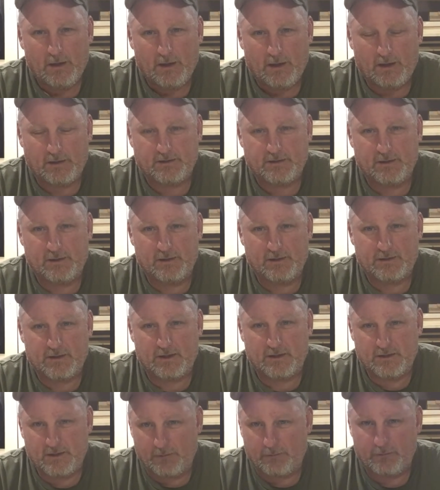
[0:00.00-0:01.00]
it's
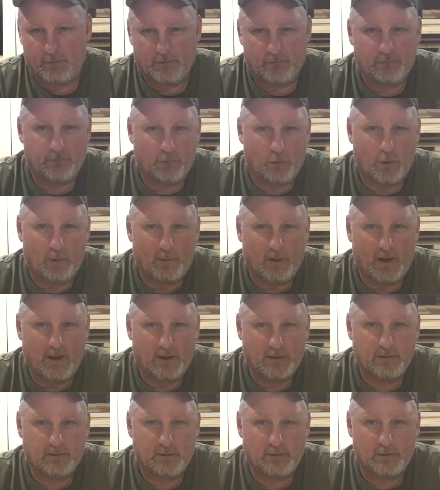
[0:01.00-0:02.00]
a different
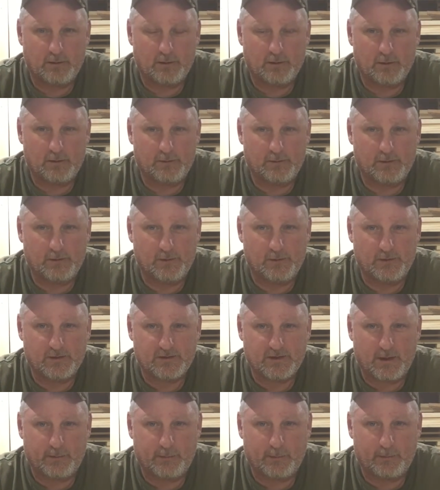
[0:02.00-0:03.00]
format, you know,
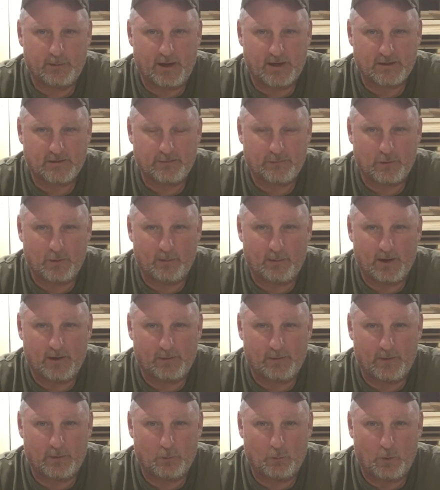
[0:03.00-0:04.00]
this type of match
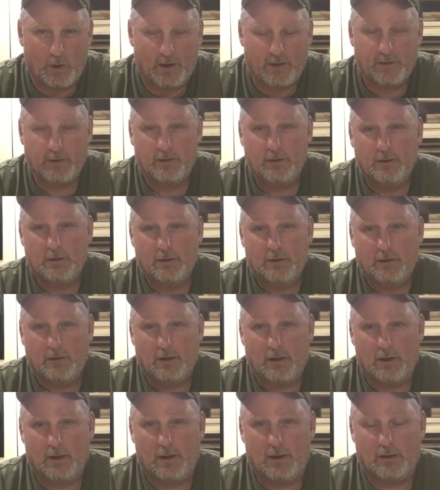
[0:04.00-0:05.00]
format than what
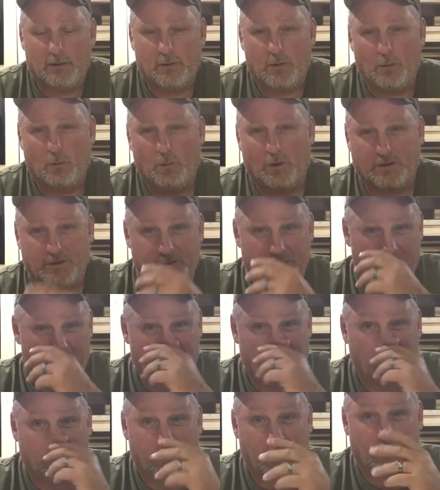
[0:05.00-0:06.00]

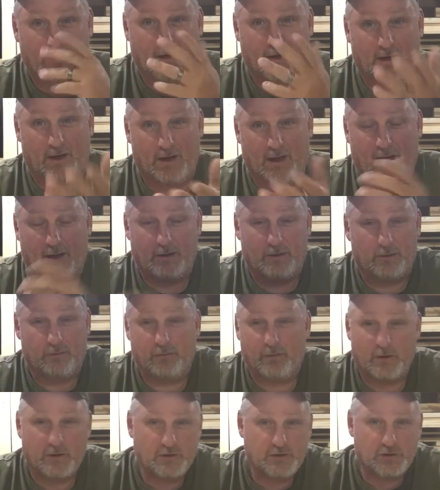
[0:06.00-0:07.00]
you find at a lot of the
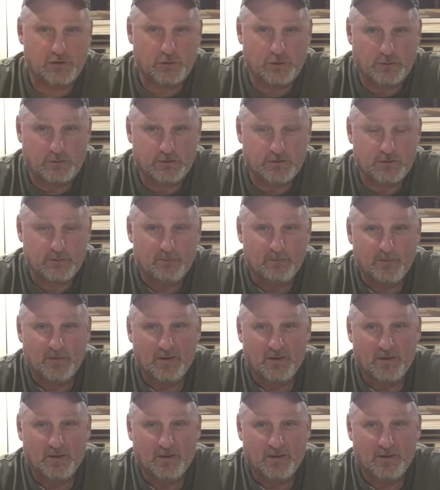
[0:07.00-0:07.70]
fun shoots.